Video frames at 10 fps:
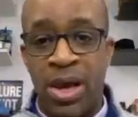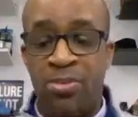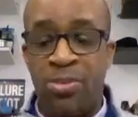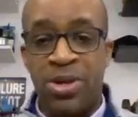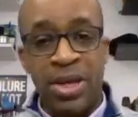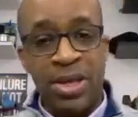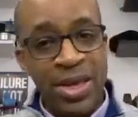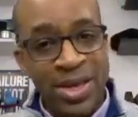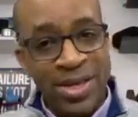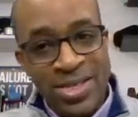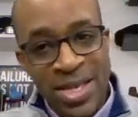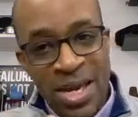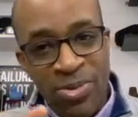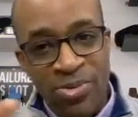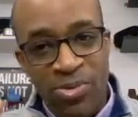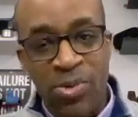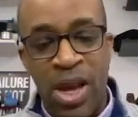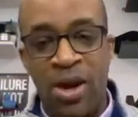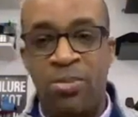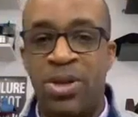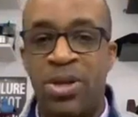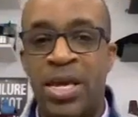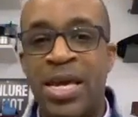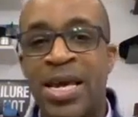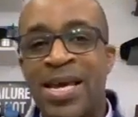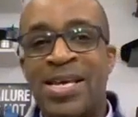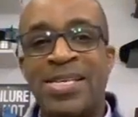accountability and leading a team through accountability